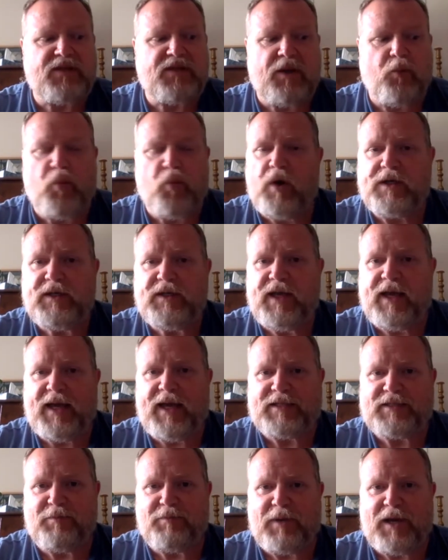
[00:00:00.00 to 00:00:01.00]
someone
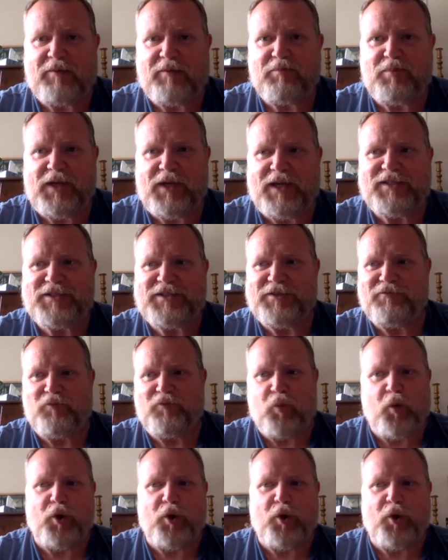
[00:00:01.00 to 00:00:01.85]
at my place of